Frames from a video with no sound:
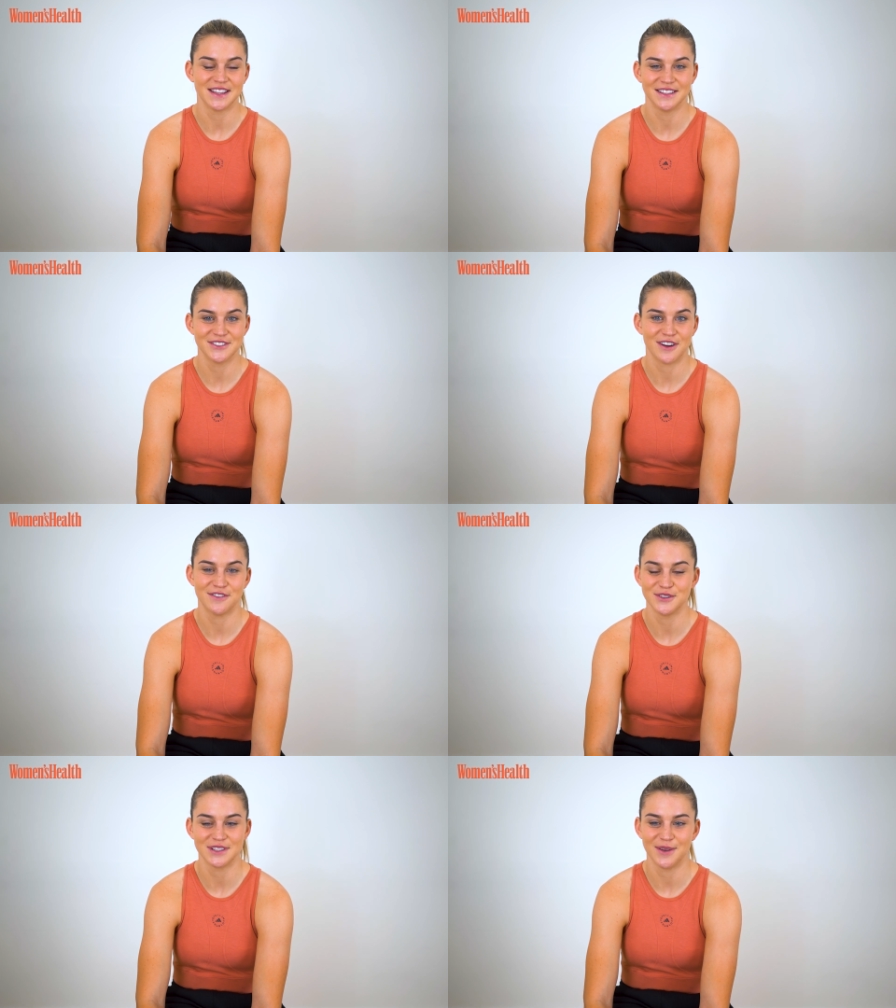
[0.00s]
and
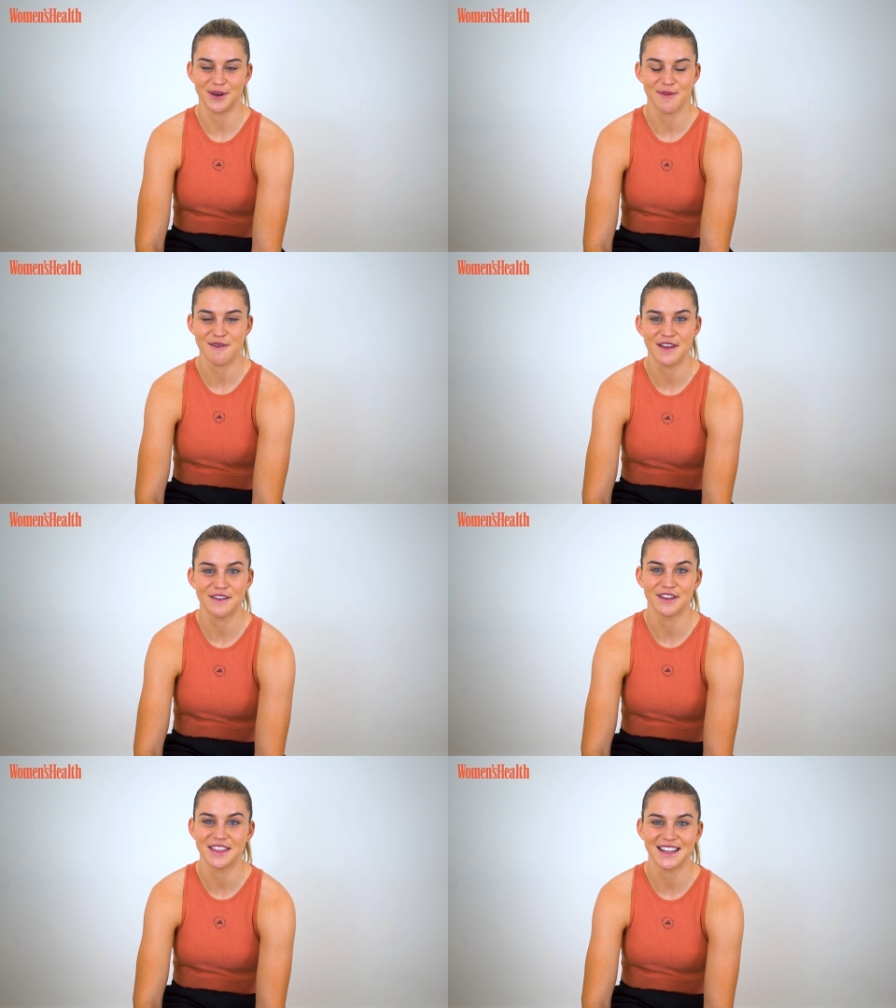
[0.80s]
truffle's like one of my
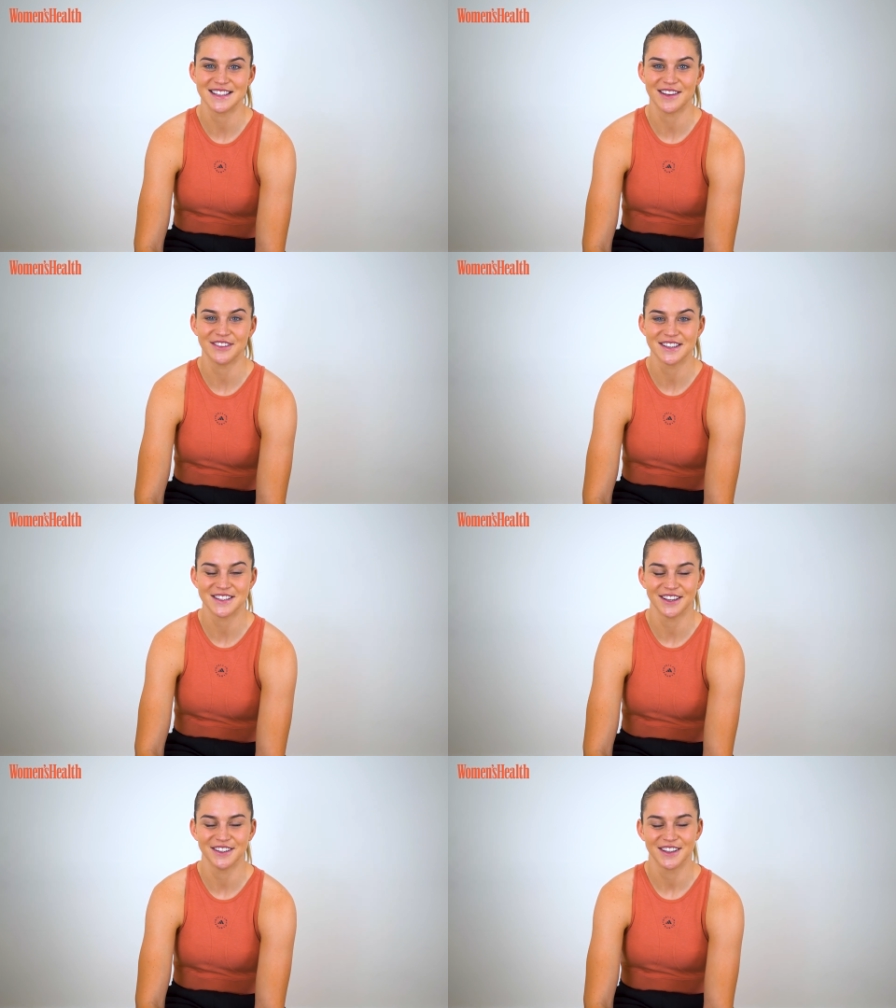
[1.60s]
favourite things ever,
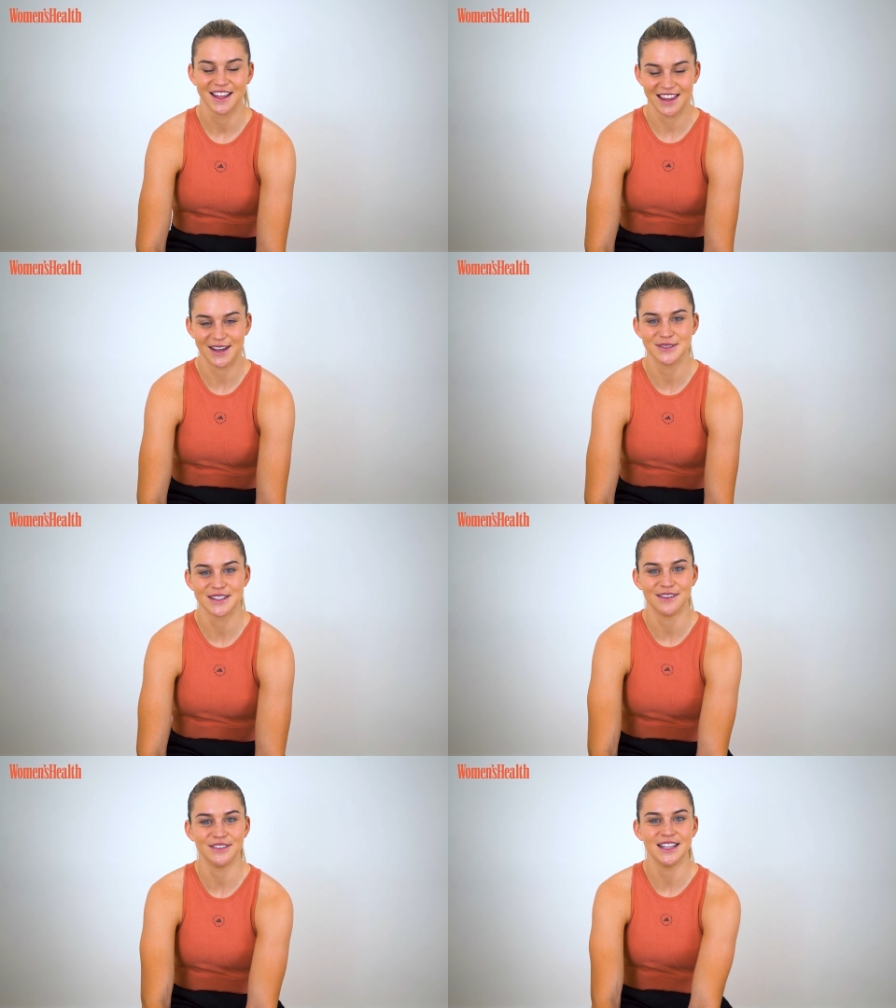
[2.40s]
so that was
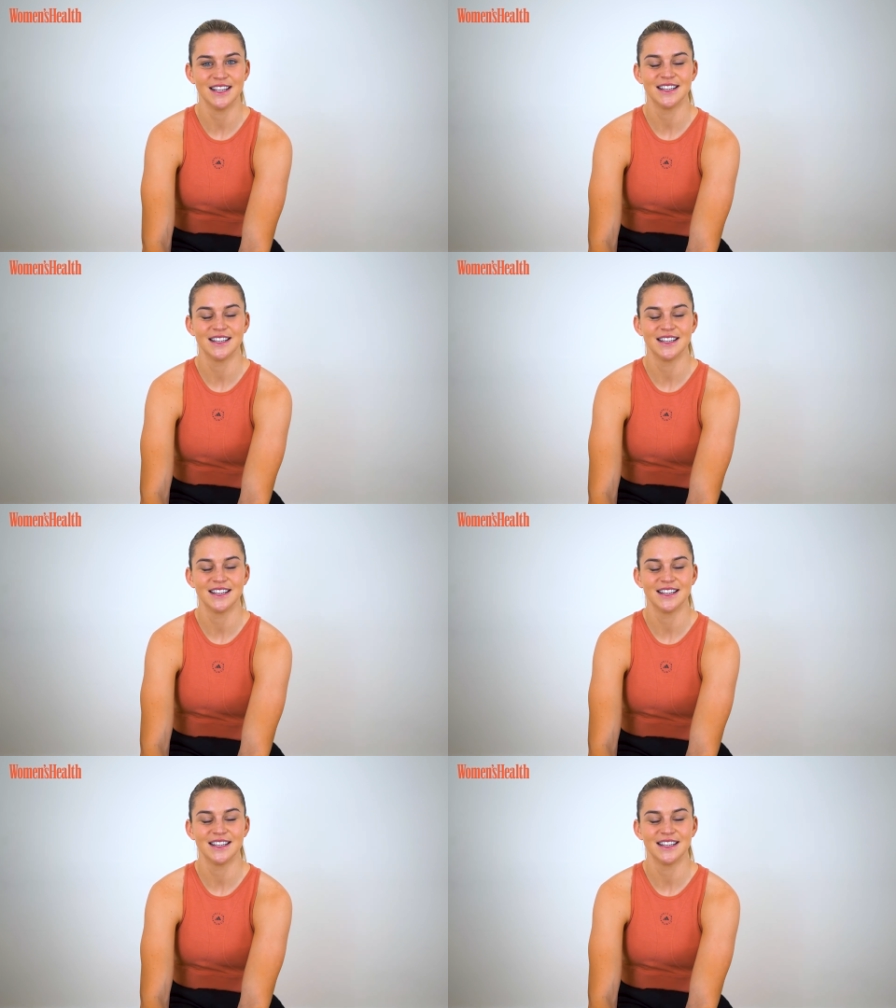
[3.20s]
lovely.